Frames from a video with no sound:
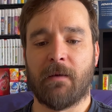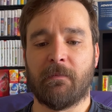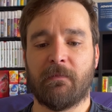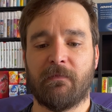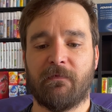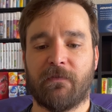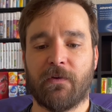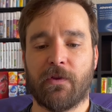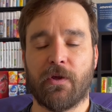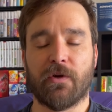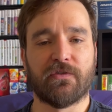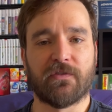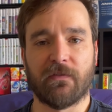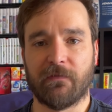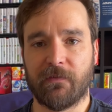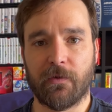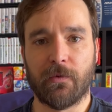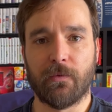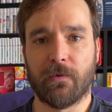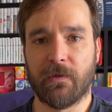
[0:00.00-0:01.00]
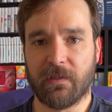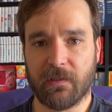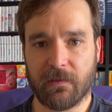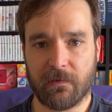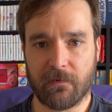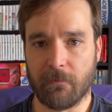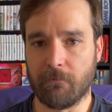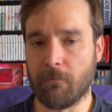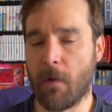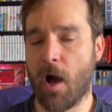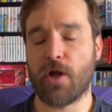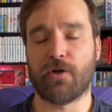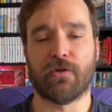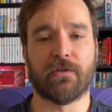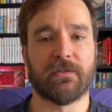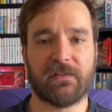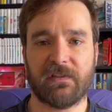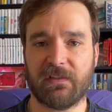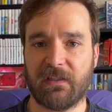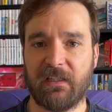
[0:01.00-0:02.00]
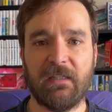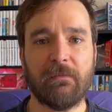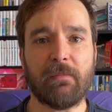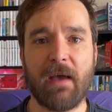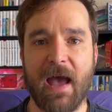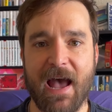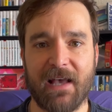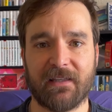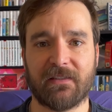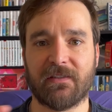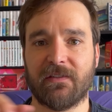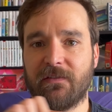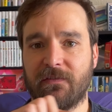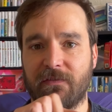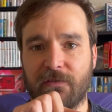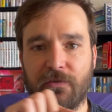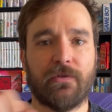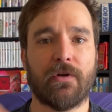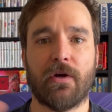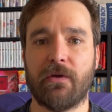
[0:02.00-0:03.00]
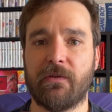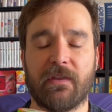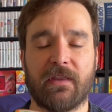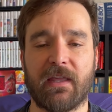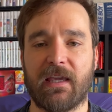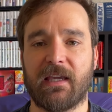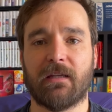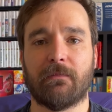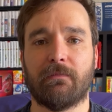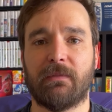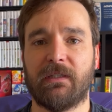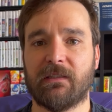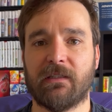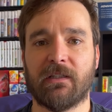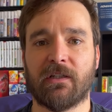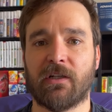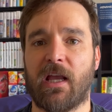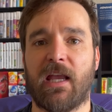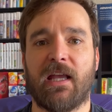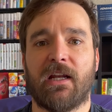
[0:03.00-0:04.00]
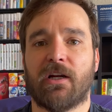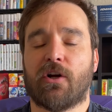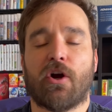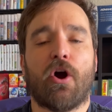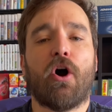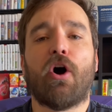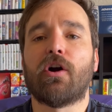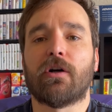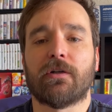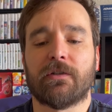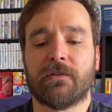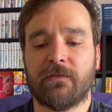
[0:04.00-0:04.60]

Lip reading: For those of you with modern ski passes, you know that they can be in a card.